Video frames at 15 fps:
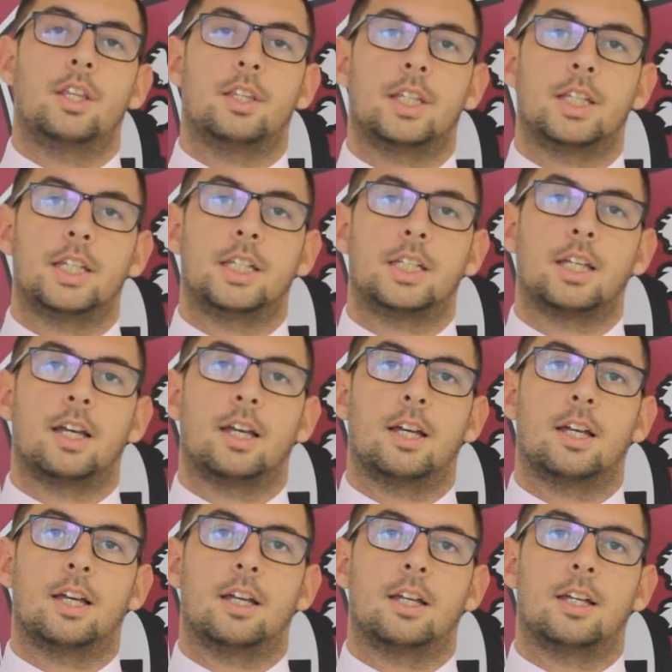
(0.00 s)
the
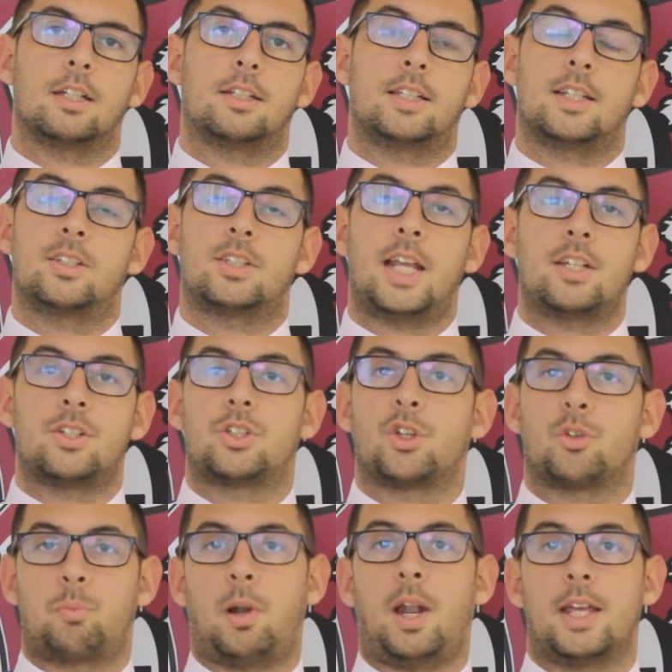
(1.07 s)
dissent
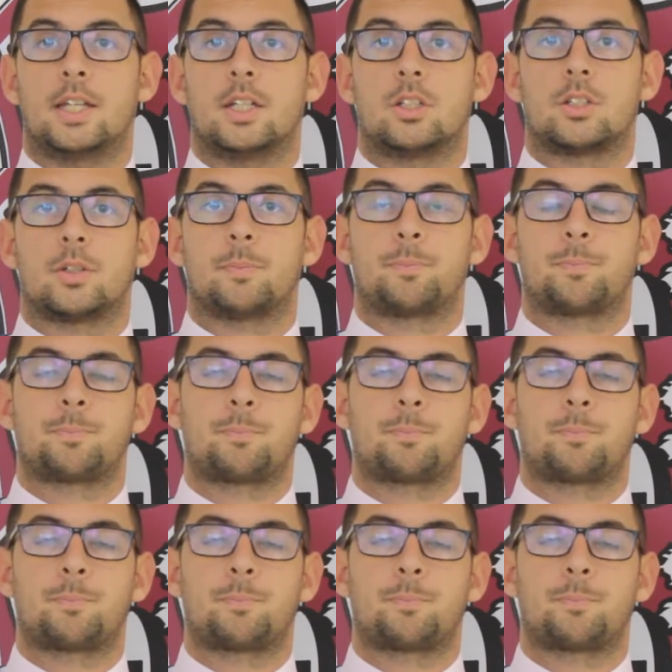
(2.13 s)
of players.